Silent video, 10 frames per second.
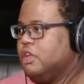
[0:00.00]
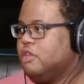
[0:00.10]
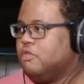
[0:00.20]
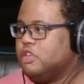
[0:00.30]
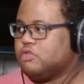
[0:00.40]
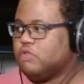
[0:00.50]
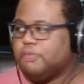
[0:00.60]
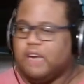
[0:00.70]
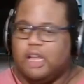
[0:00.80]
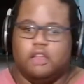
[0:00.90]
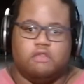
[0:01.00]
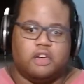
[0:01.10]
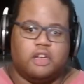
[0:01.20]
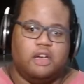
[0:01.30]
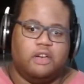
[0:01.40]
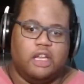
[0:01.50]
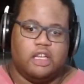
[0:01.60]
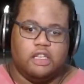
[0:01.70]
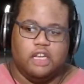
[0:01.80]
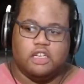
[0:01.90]
which would probably work out, and I
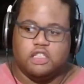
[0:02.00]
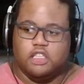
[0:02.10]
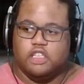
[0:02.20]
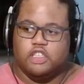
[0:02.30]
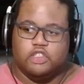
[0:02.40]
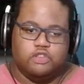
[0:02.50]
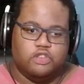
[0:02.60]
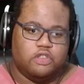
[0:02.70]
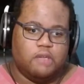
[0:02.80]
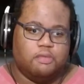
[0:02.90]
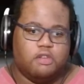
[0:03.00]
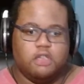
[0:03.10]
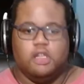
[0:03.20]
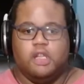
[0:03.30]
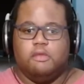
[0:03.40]
could actually then use that port.